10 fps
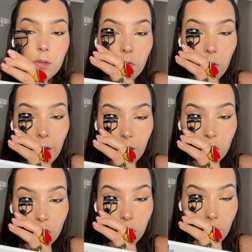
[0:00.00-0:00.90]
For
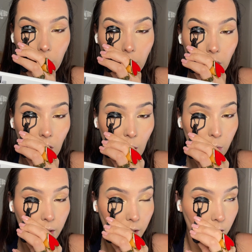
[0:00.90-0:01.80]
extra curl, I
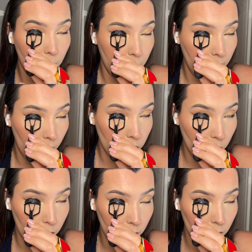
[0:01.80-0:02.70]
would heat up my lash
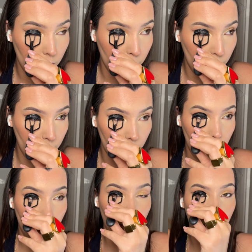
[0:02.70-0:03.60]
curler with
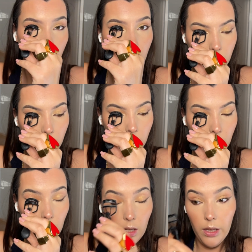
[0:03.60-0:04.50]

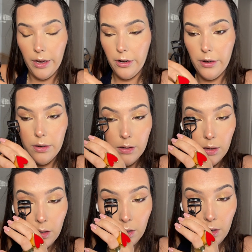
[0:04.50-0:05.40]
a lighter
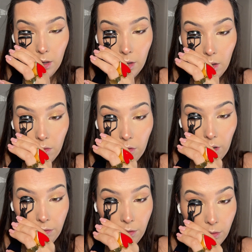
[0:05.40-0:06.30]
for
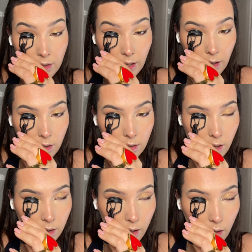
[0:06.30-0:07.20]
a few seconds,
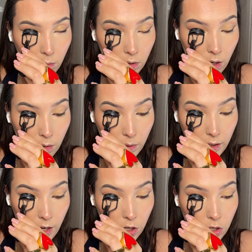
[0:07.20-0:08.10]
and then I would curl my
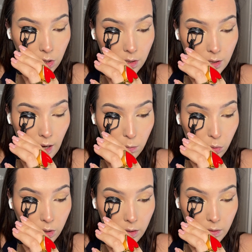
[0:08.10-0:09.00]
lashes. That
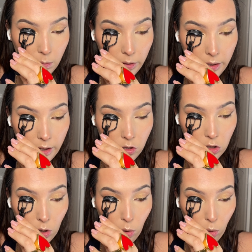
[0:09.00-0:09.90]
would give them an
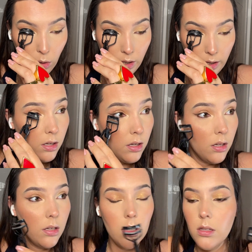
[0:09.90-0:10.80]
extra hold and
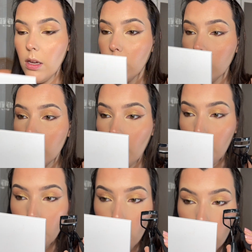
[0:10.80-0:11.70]
they would stay
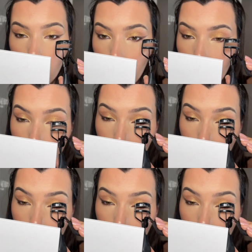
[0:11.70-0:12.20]
up longer.